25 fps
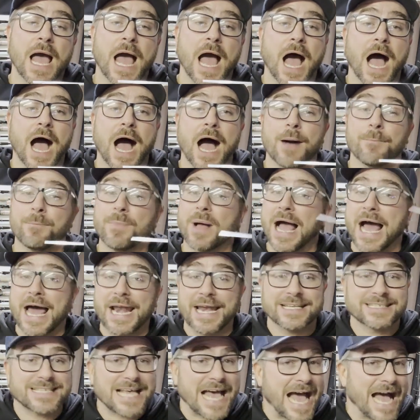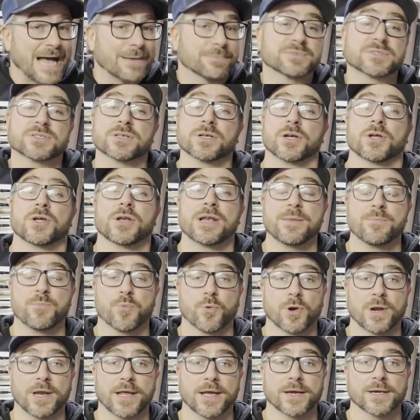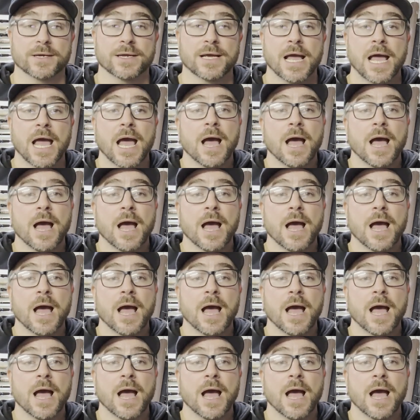and it's absolutely brilliant.